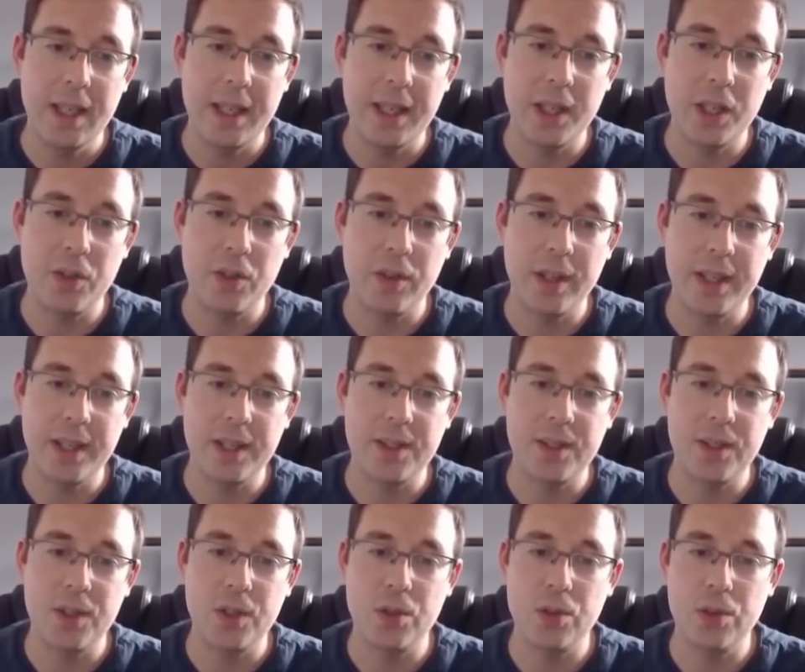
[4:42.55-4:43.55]
it creates
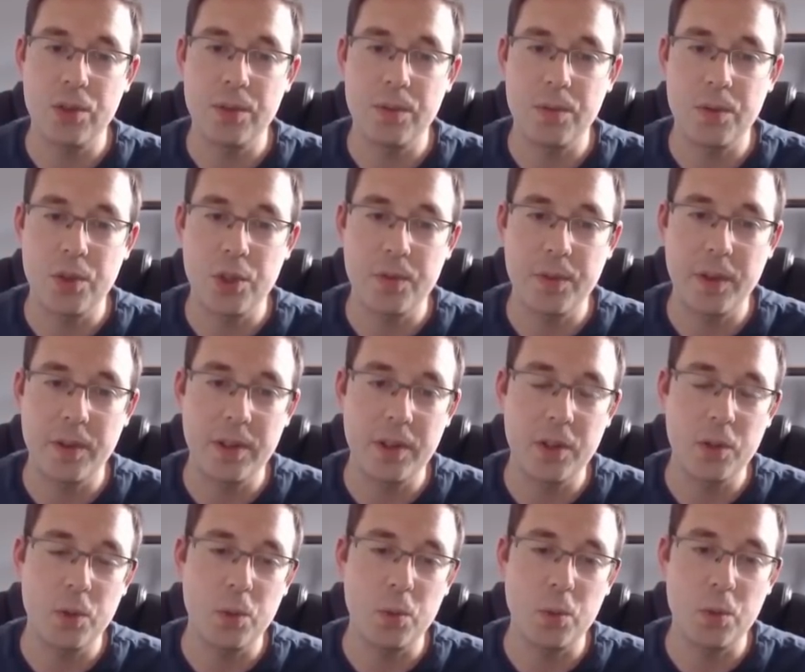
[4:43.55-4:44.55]
this sort of
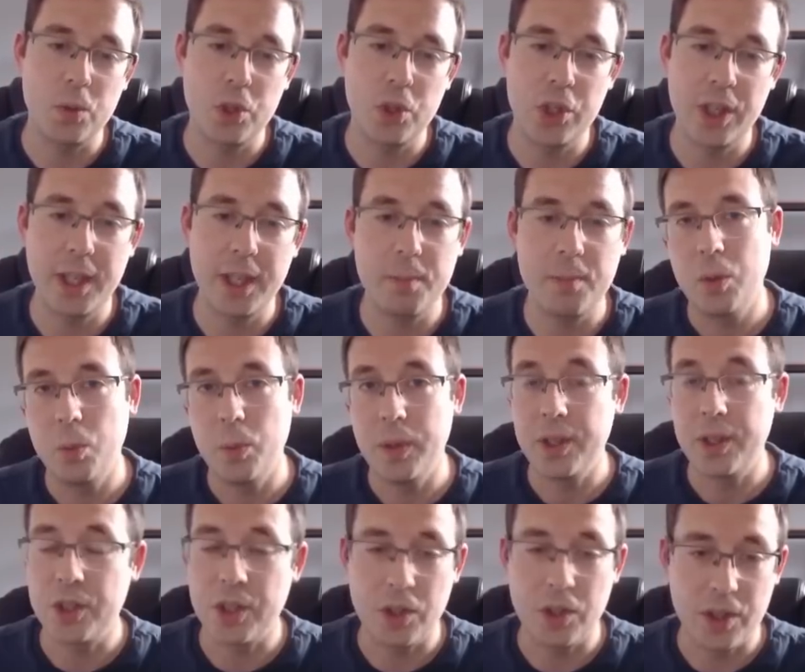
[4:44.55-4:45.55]
spherical shape,
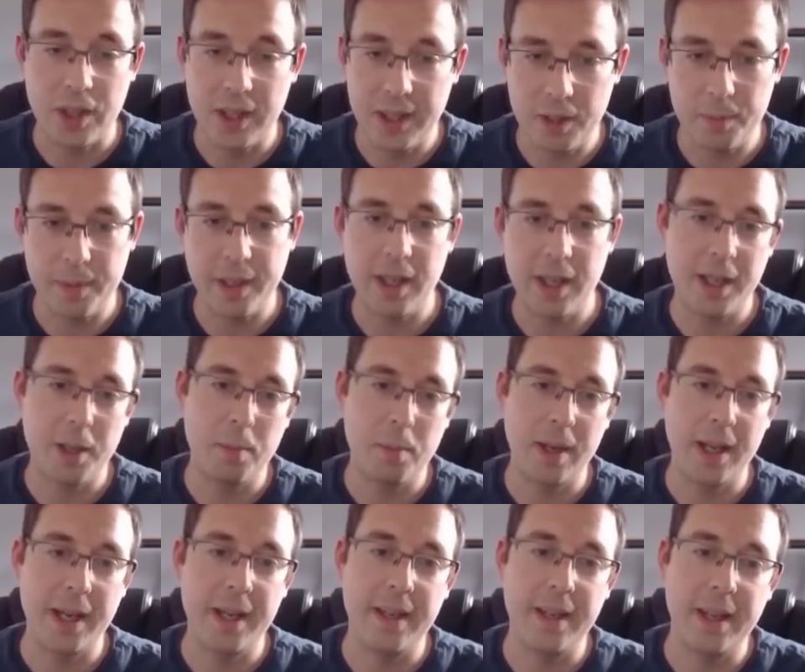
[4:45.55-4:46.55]
which can look a little bit like a
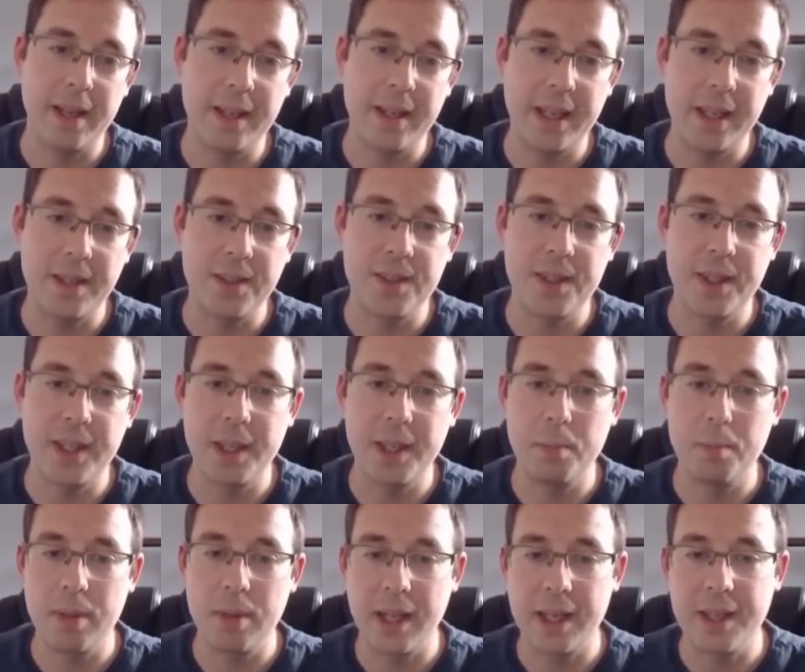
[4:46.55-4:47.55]
planet, and hence the
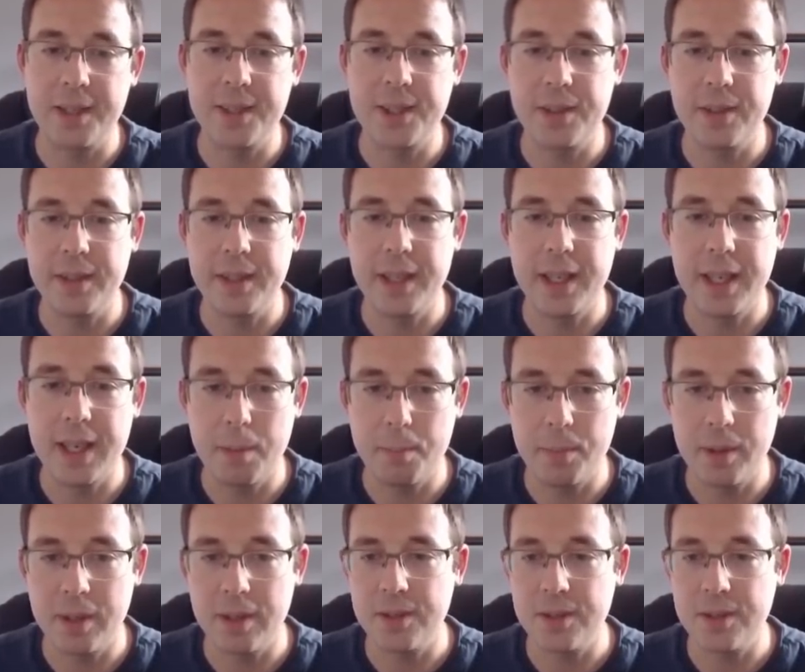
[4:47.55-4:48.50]
name planetary nebula.